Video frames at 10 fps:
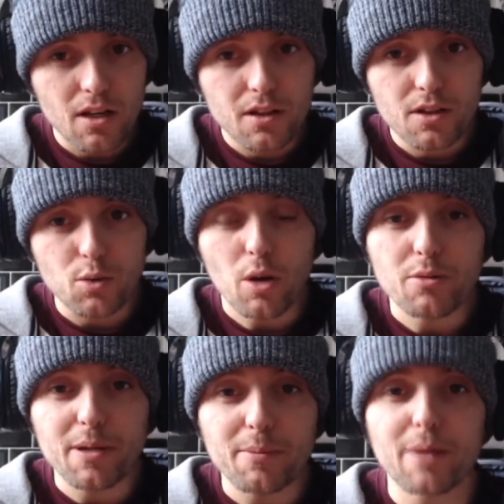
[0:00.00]
The world would
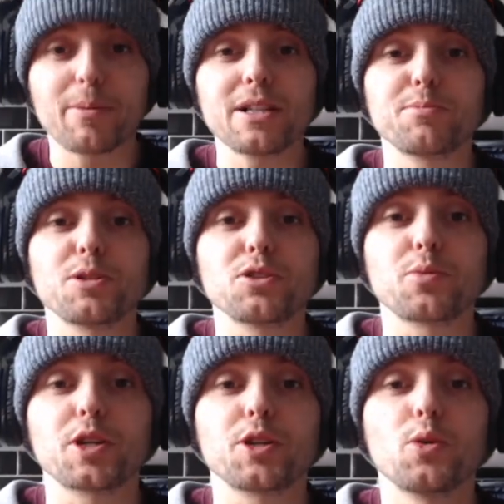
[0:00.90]
be a better place because we
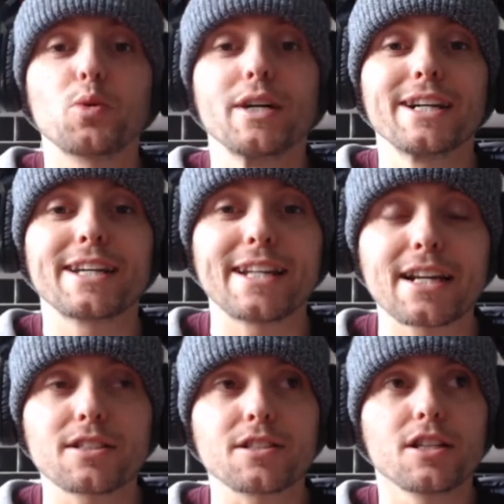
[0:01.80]
could all
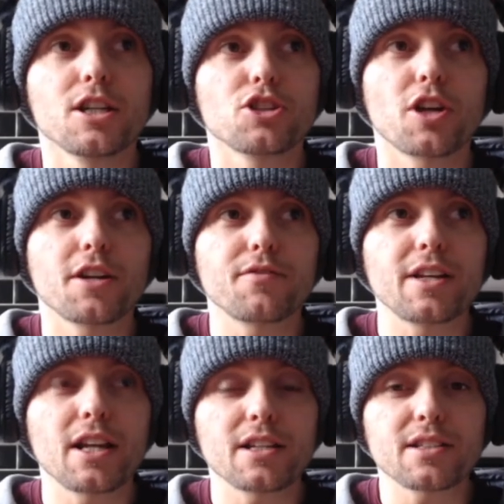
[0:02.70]
connect and try to
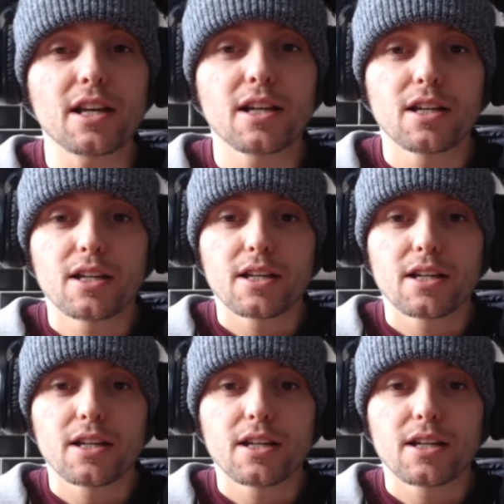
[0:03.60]
realize that